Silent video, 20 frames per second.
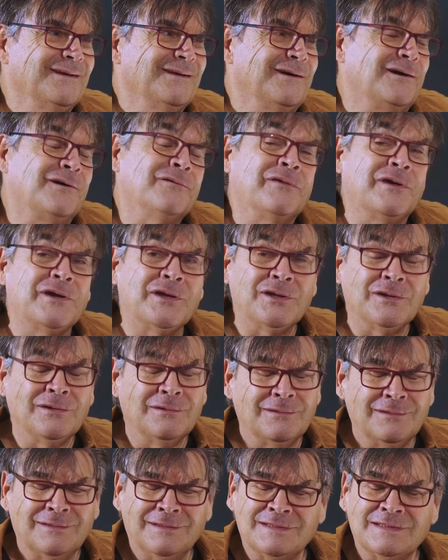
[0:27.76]
Oh, thank
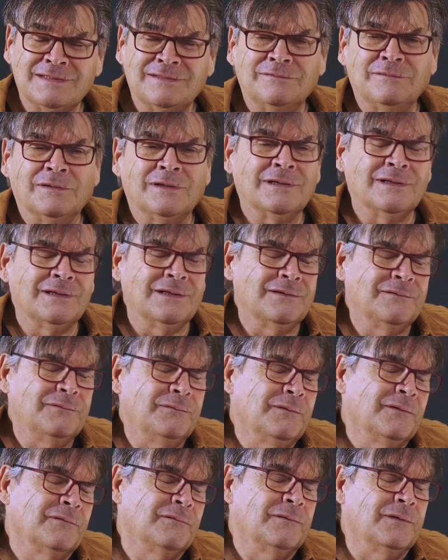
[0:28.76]
you.
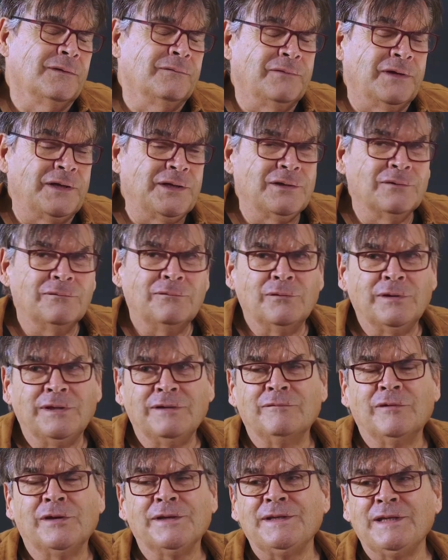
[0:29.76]
Thank you for
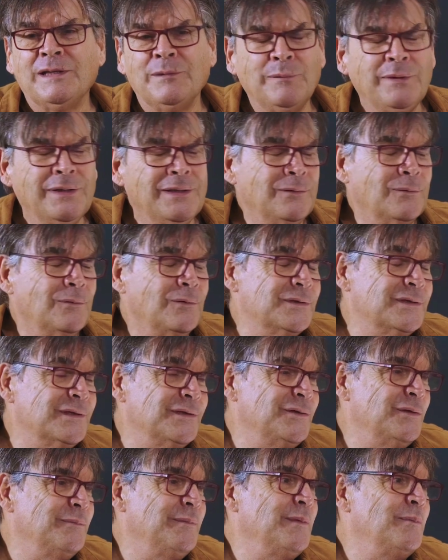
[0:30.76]
inviting me and
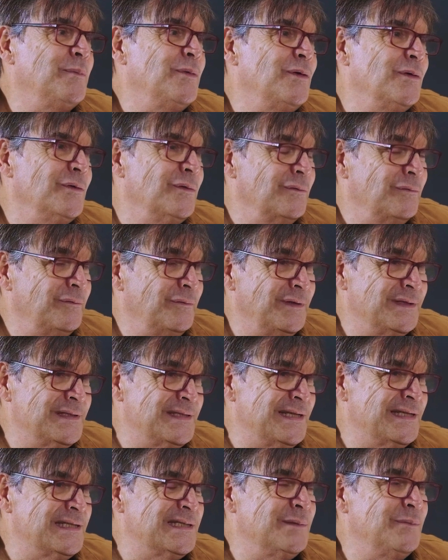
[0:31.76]
also to be part of
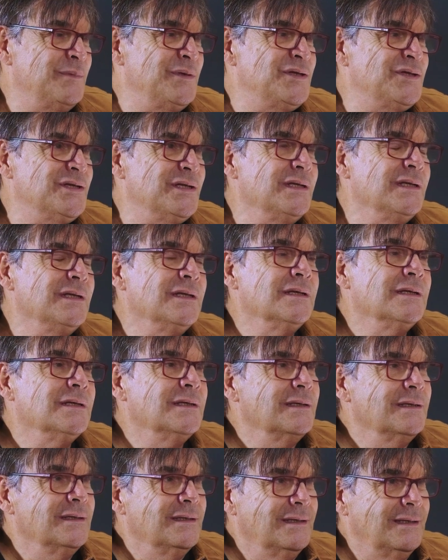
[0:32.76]
this exhibition.
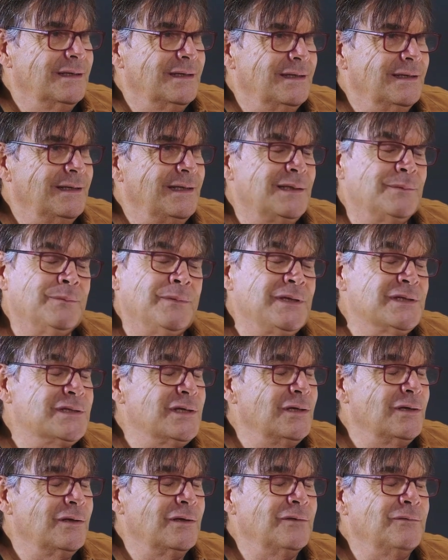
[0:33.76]
It means
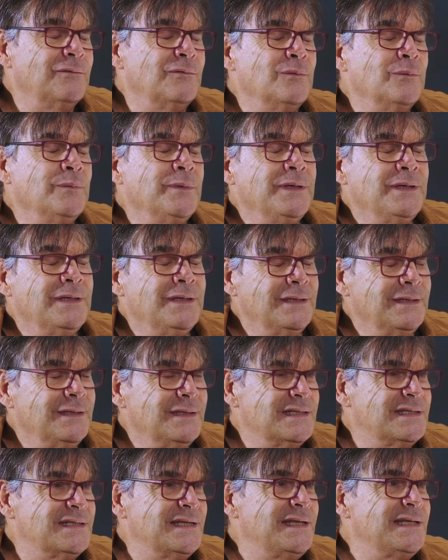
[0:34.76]
a lot for me in
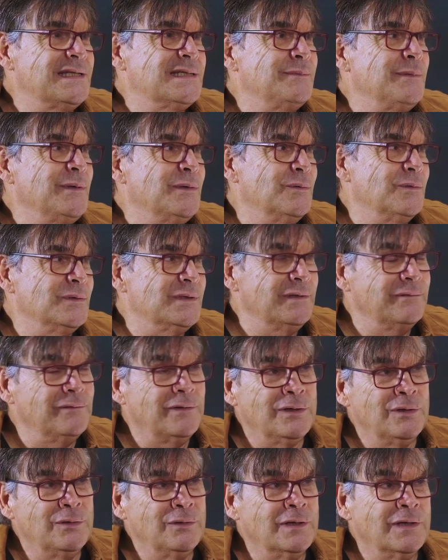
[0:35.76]
the sense because if
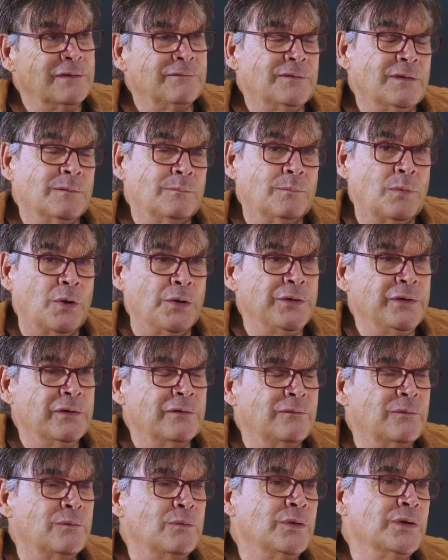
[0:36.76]
I look at the body
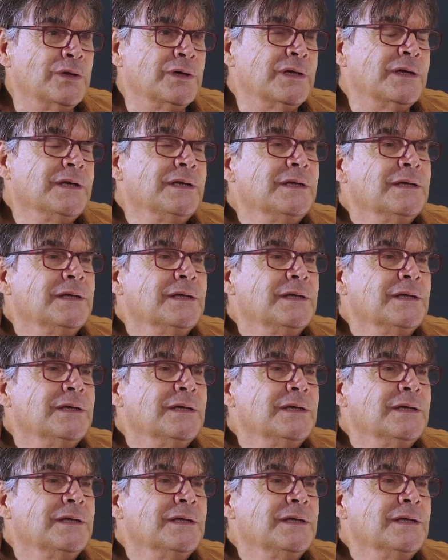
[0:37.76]
of work